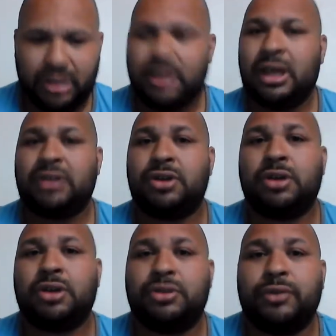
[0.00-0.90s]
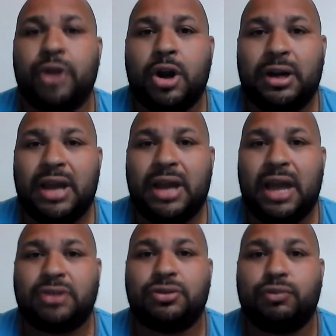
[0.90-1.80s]
It's also regarded
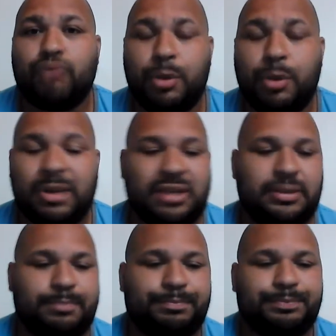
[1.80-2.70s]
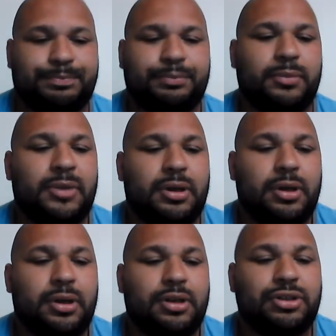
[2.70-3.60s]
as Romanism.
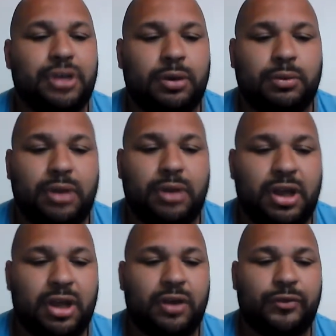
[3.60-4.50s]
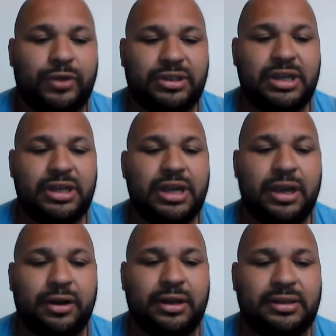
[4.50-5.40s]
So if we see
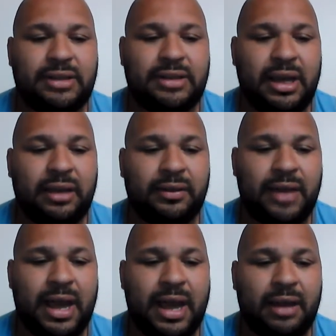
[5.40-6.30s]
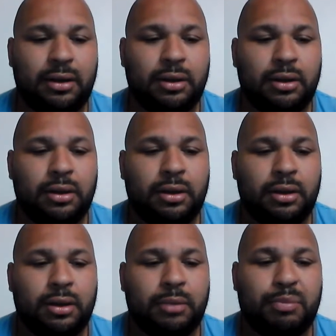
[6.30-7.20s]
here, it's saying that
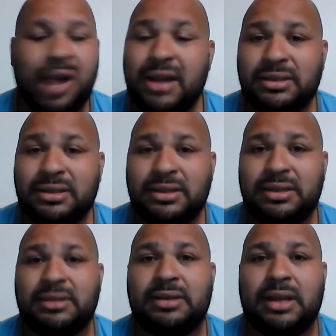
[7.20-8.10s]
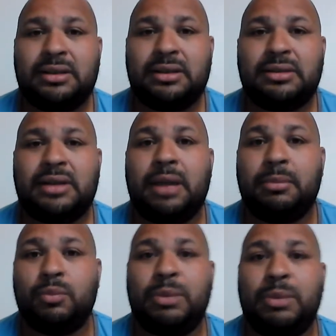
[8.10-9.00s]
Protestants at this
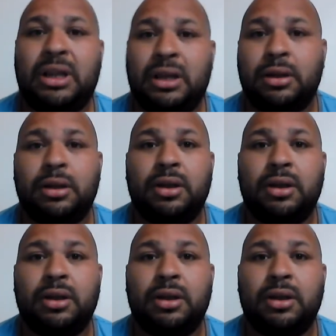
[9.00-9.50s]
time, meaning